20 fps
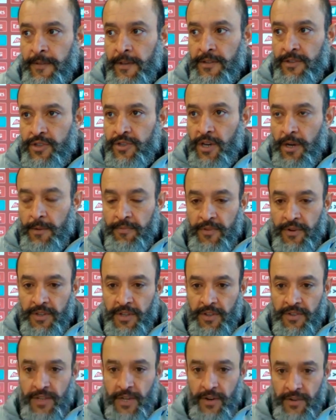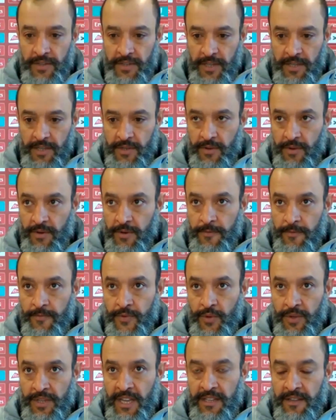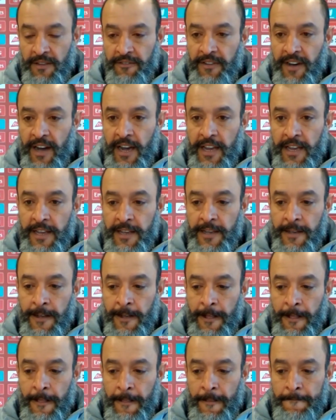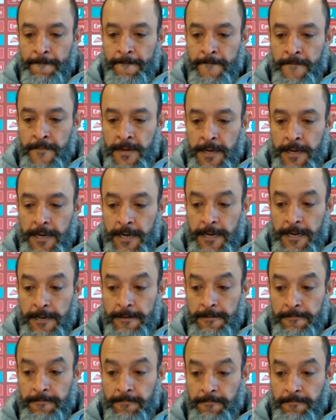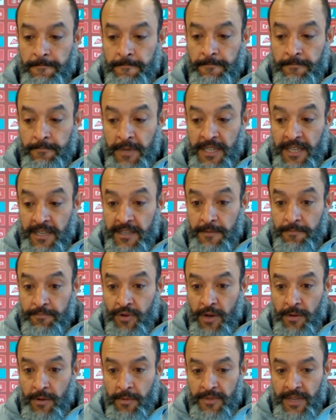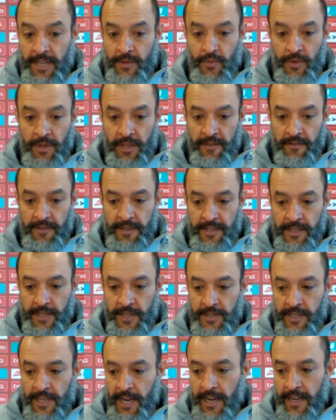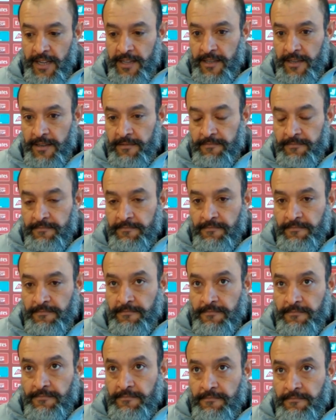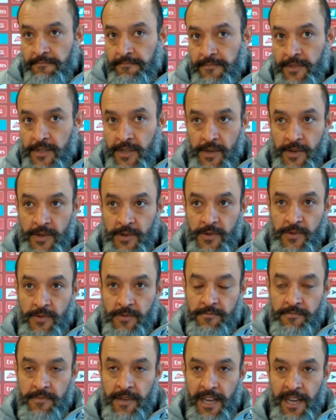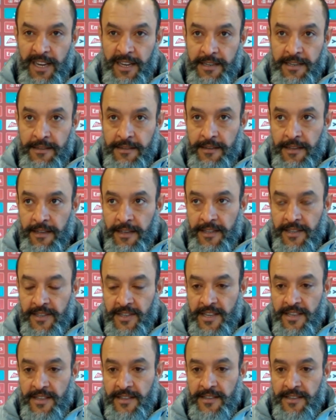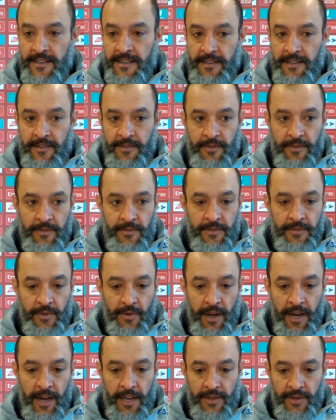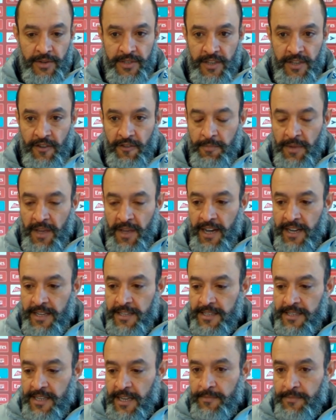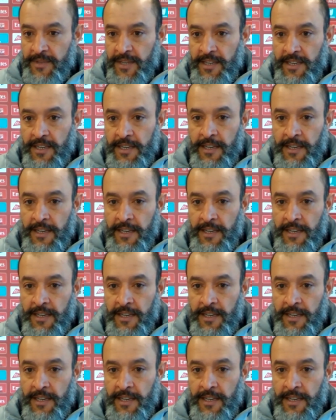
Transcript: job for the authorities to identify. But it's a problem that we live in society. So it's easier to hide yourself behind something